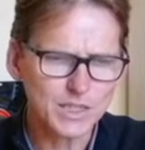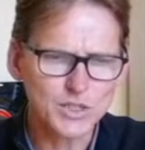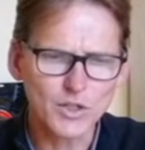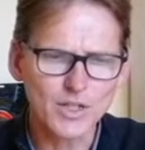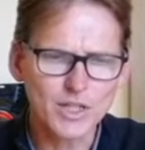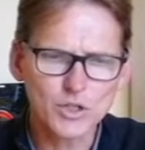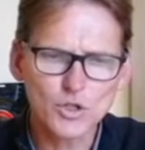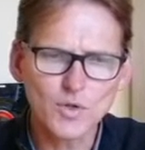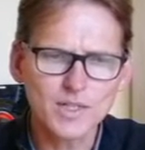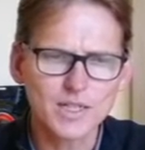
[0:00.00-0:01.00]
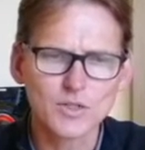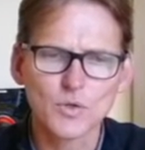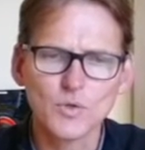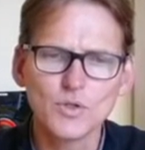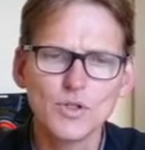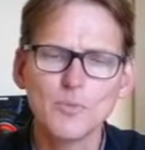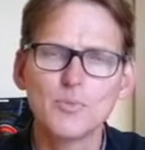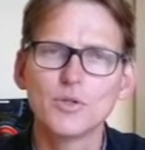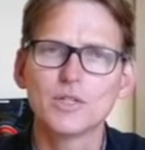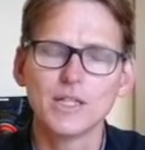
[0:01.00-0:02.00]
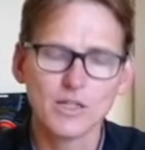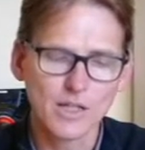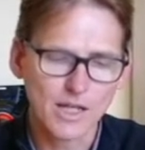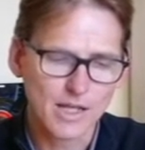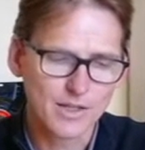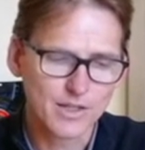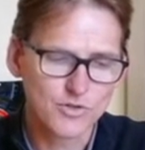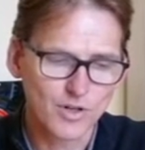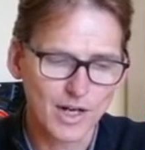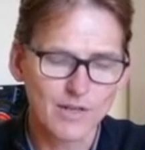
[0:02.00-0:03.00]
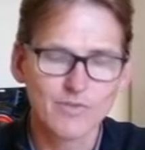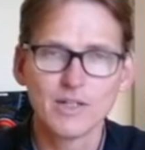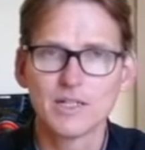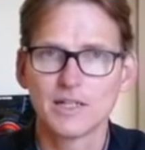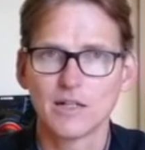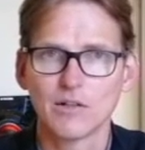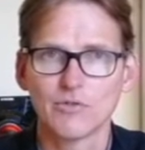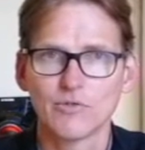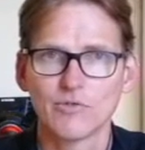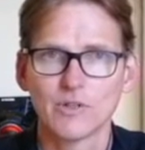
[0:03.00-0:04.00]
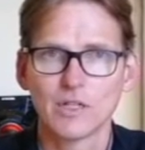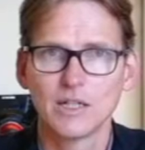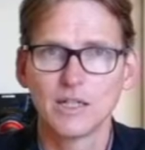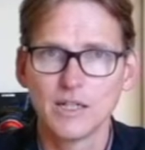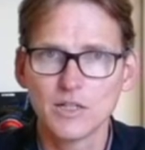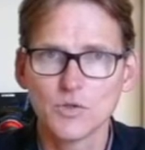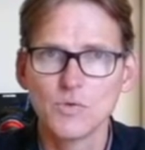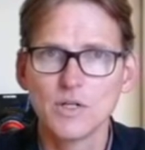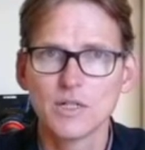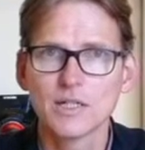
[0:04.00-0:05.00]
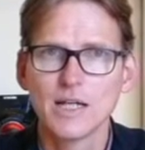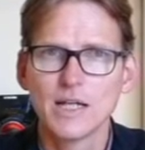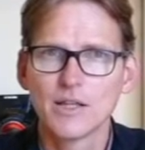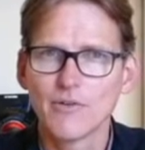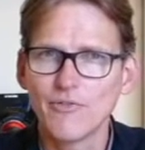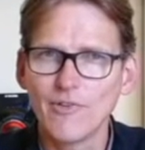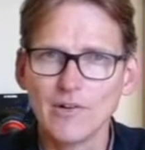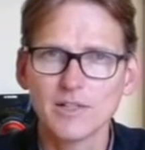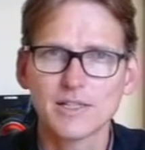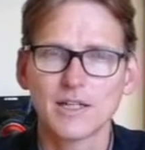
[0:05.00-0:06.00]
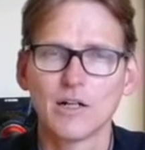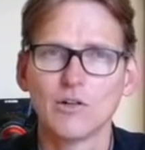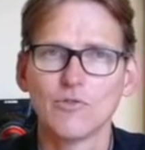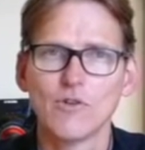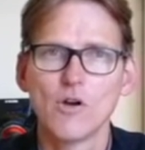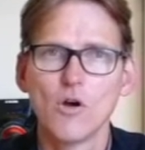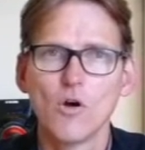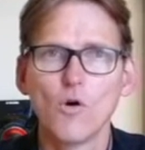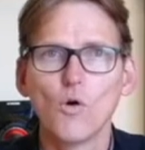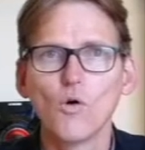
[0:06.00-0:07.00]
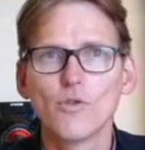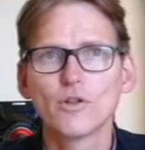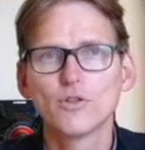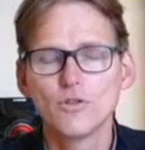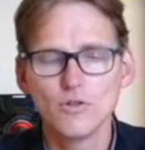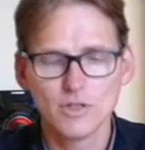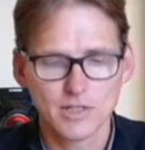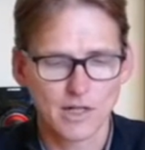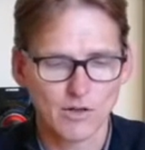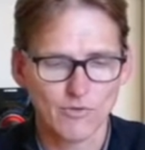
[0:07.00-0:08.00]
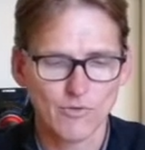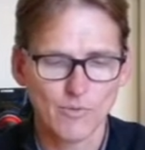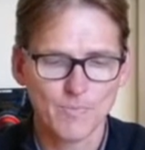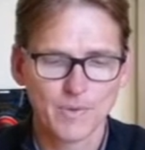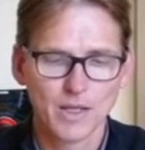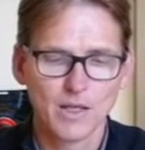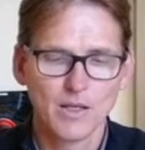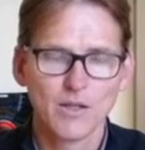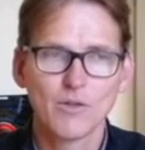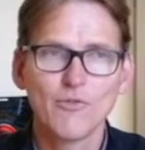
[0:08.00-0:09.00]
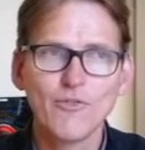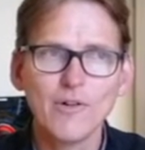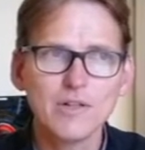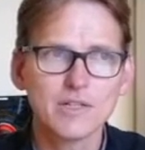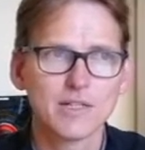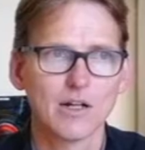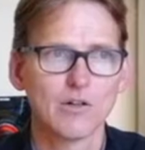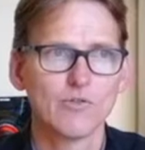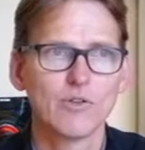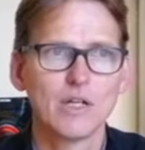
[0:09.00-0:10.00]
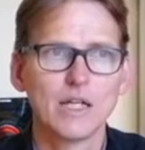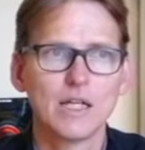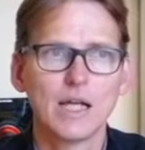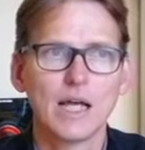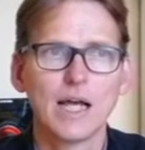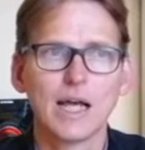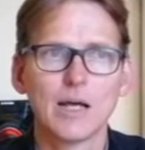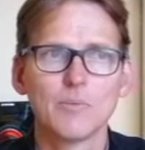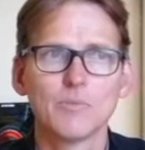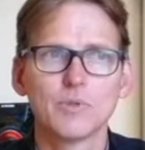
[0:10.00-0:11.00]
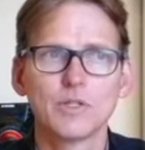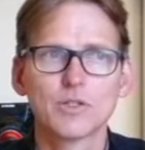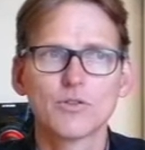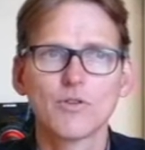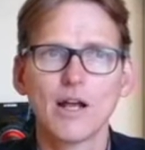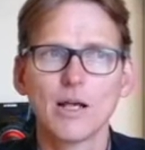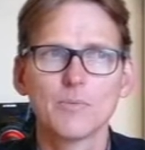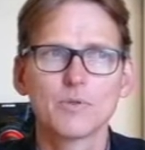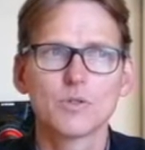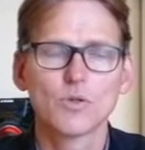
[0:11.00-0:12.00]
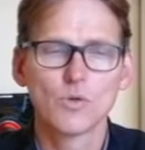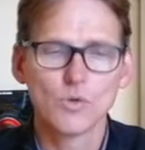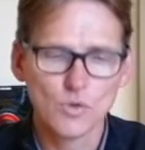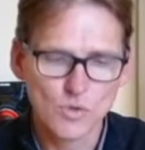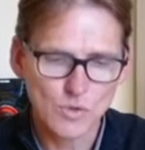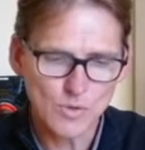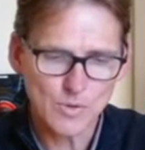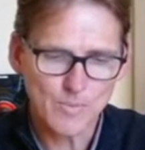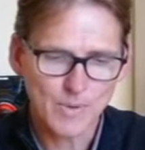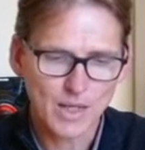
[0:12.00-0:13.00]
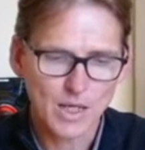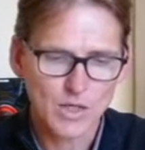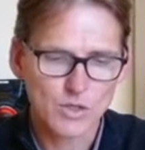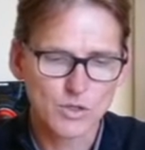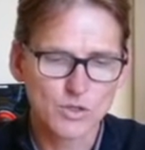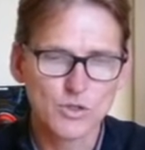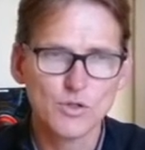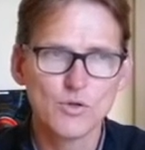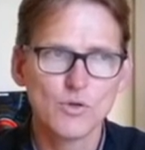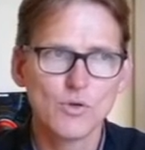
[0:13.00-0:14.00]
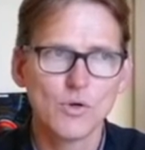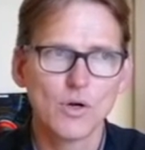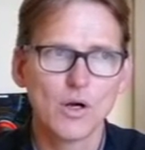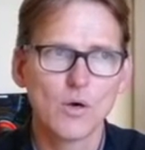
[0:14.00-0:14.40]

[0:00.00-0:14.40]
so the choice is who do you put in the driving self? In these words, the false self or the true self. The false self um, describes who you